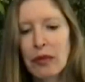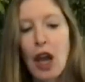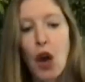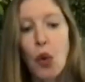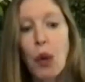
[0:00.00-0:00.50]

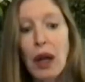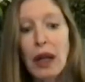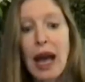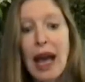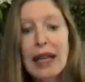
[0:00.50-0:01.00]

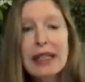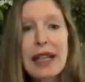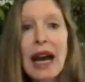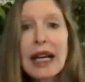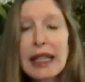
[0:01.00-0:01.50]
Well,
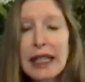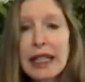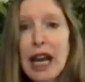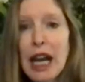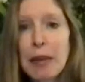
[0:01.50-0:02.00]
anxiety
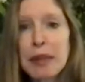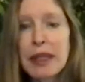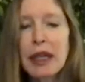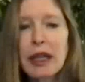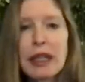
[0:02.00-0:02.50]

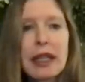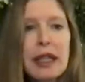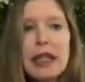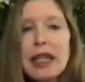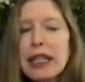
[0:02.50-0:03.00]
types
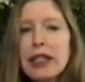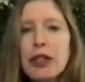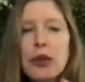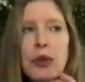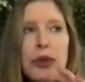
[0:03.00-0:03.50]
need
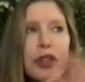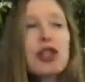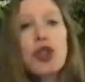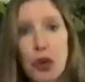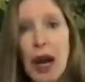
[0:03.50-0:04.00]
to
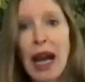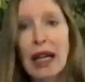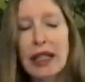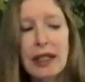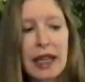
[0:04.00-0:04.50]

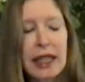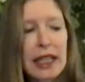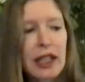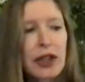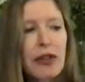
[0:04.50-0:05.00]
distract. They
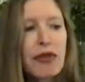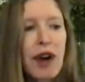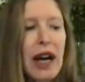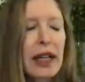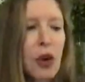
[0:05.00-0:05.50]
need to
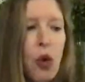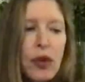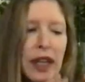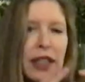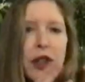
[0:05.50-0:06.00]
find,
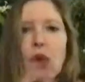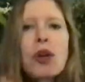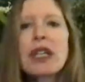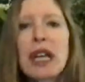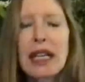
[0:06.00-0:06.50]
they need to
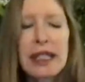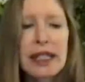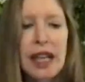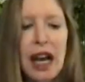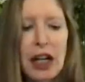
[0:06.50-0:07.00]
organize a
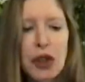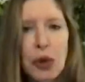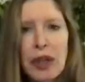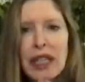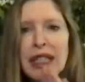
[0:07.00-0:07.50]
sock
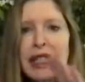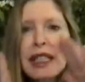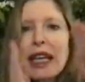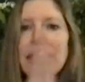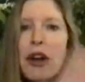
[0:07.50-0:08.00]
drawer. They need to take their